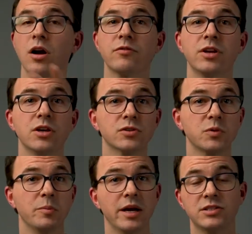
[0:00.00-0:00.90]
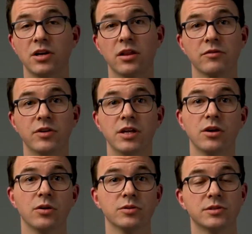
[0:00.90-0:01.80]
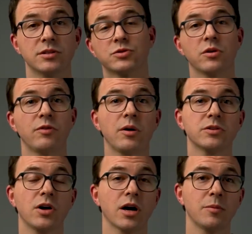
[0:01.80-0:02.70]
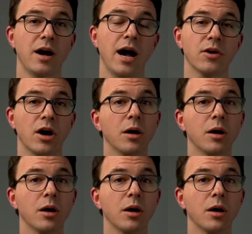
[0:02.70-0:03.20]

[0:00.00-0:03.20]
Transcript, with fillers: our videos, we mention other videos. So if I wanna talk about how to